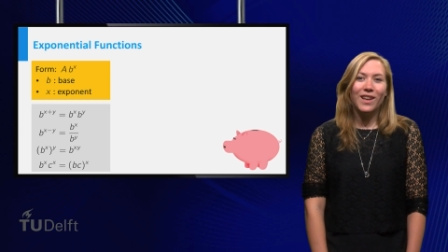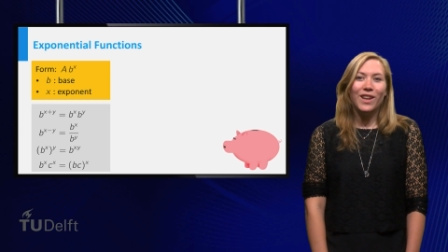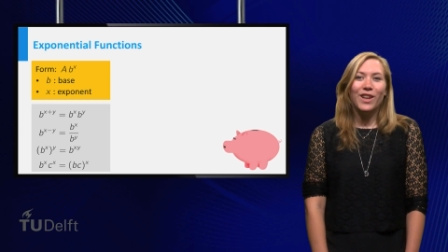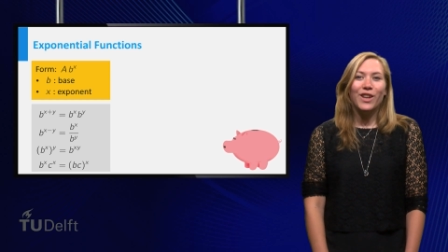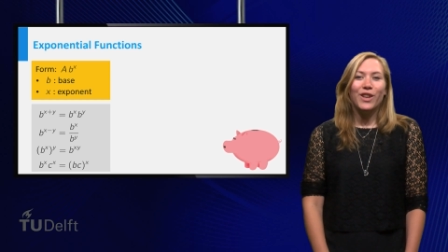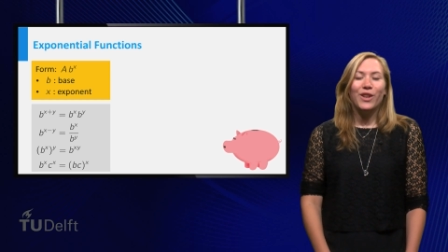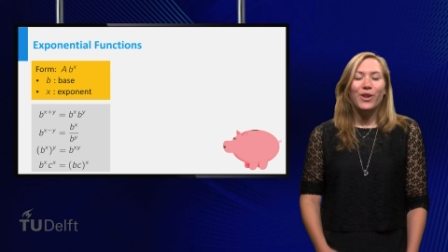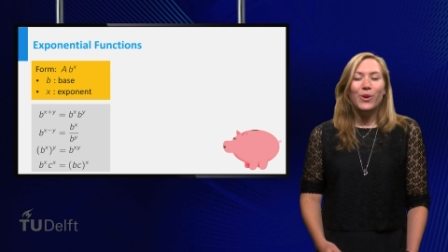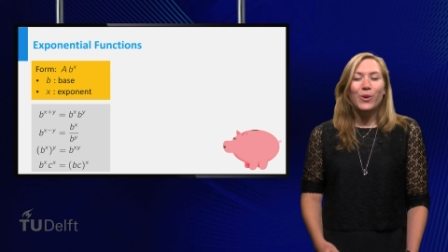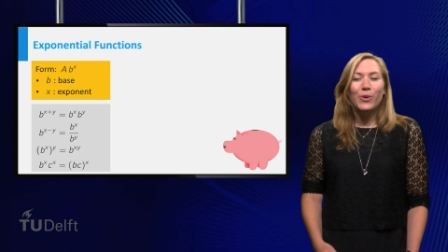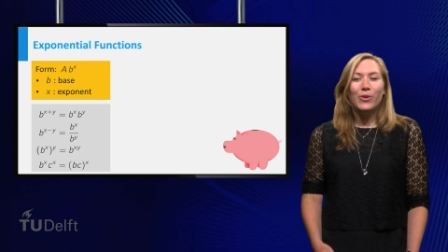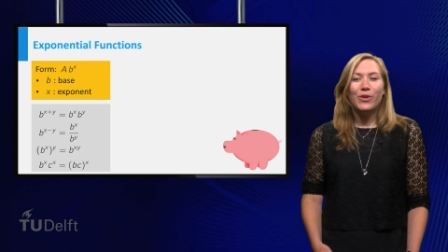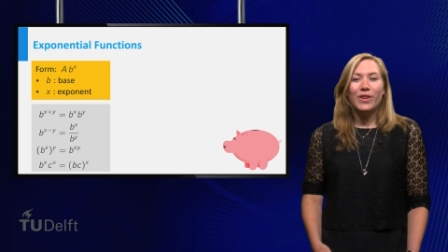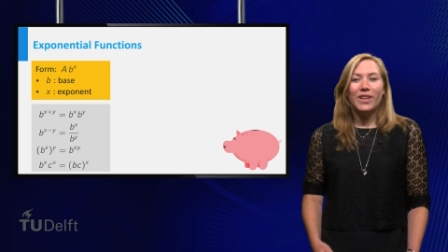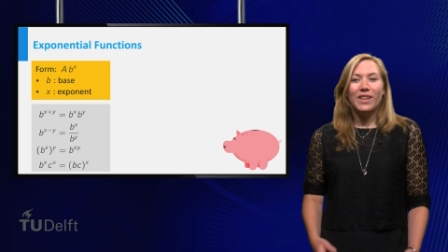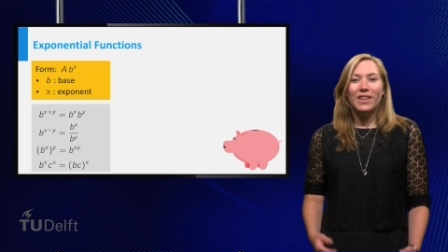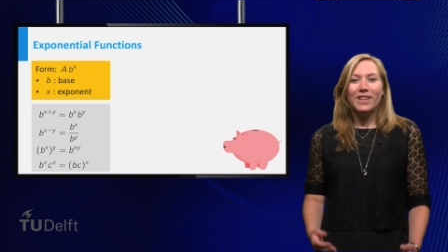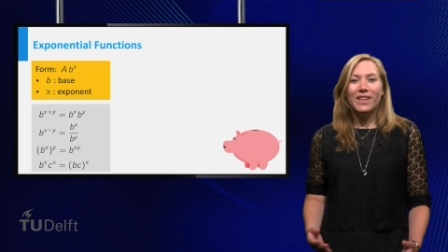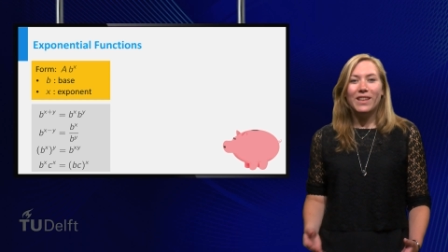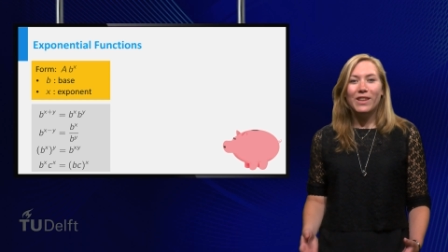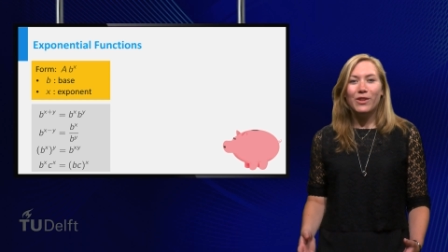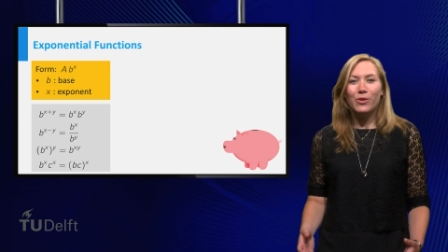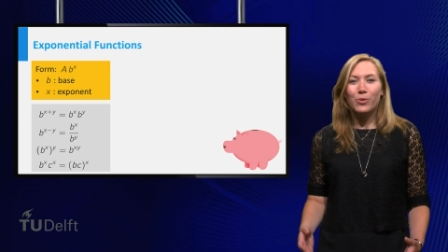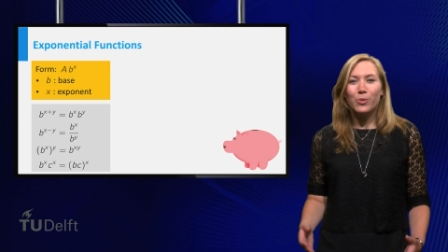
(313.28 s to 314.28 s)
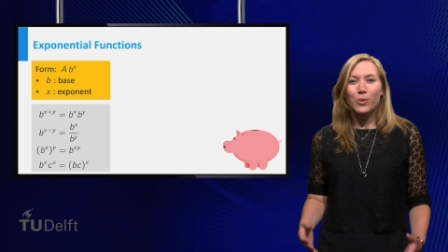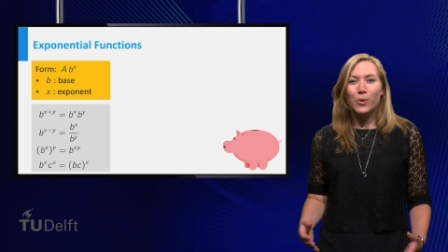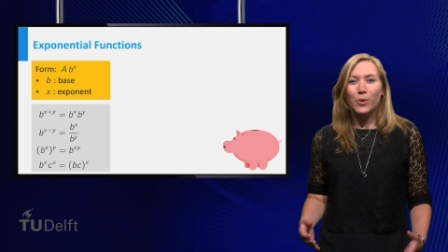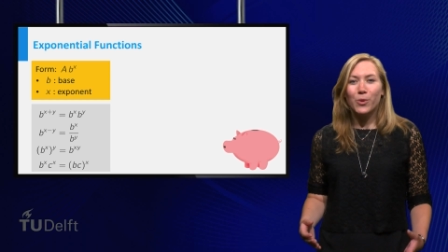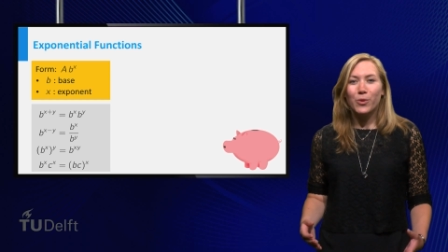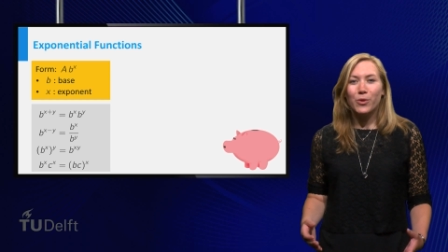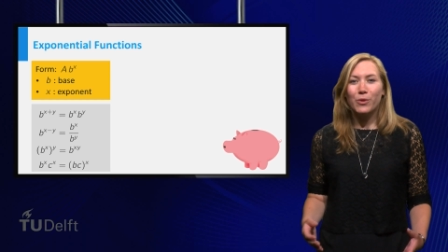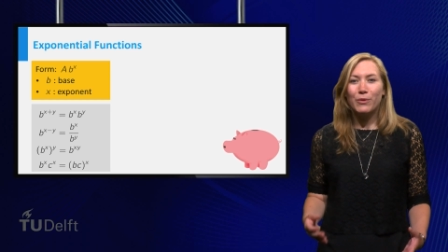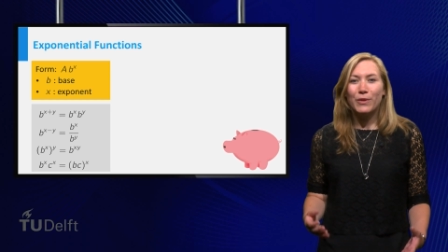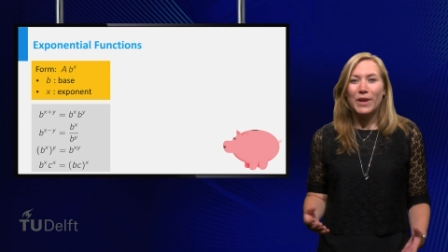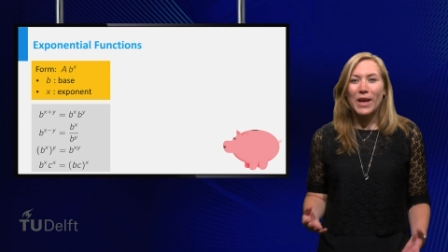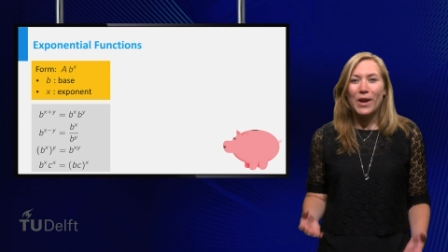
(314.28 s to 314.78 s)
Using these rules
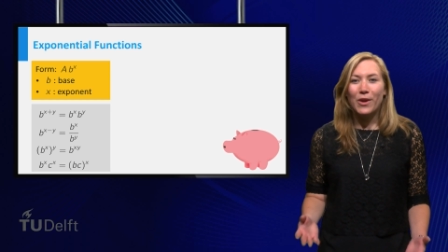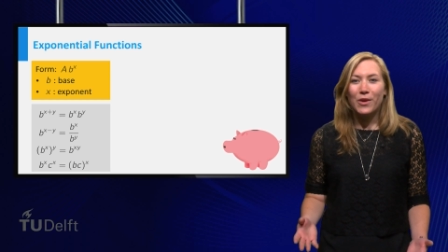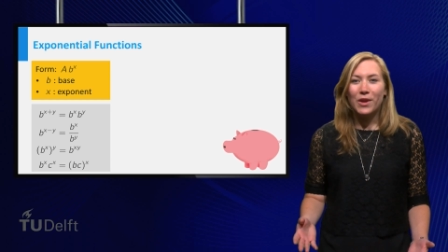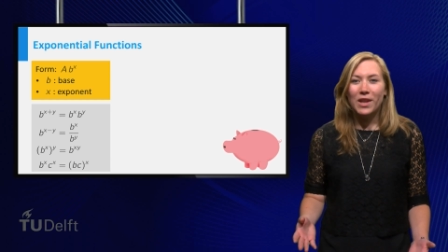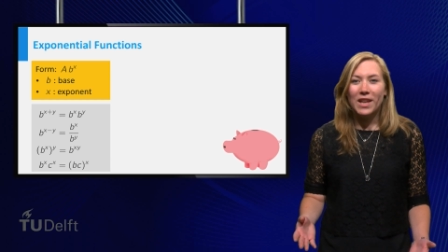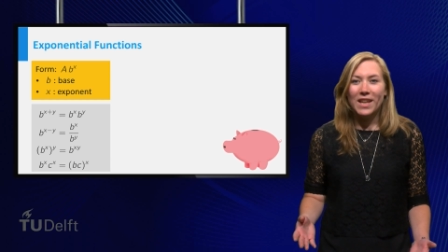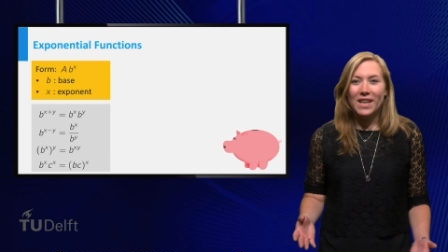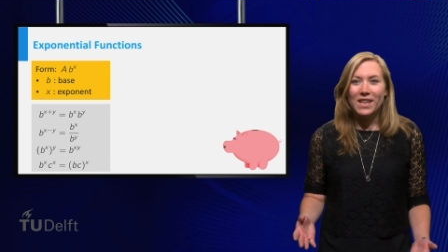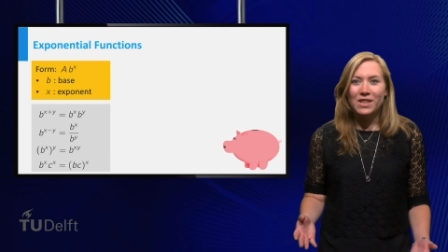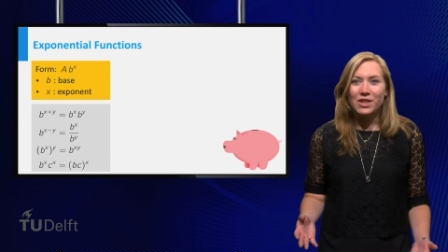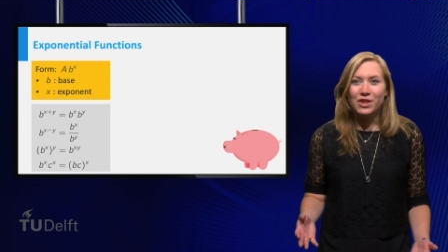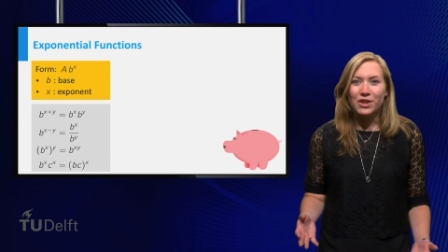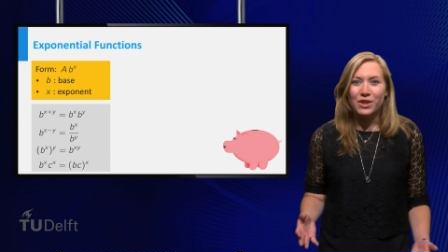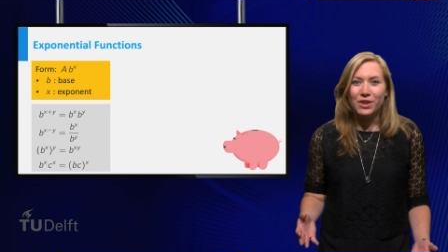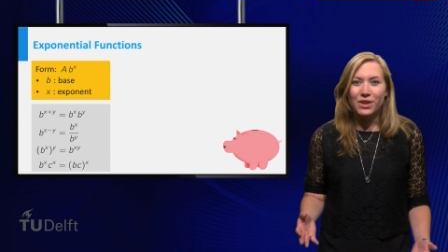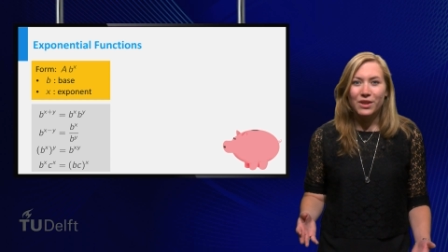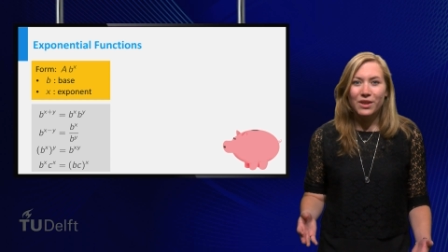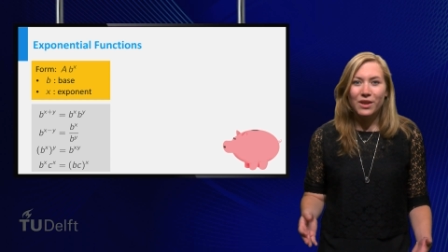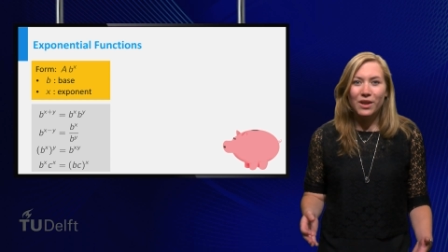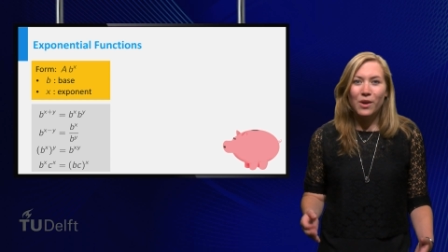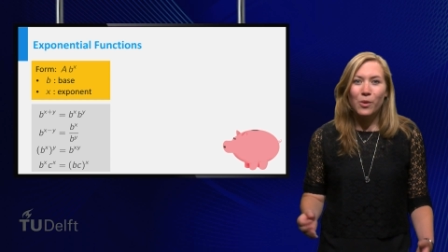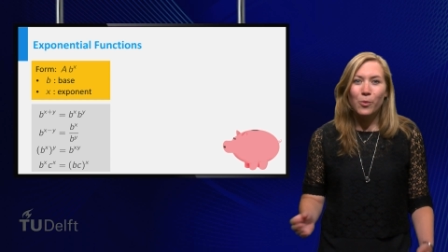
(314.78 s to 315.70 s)
of calculation,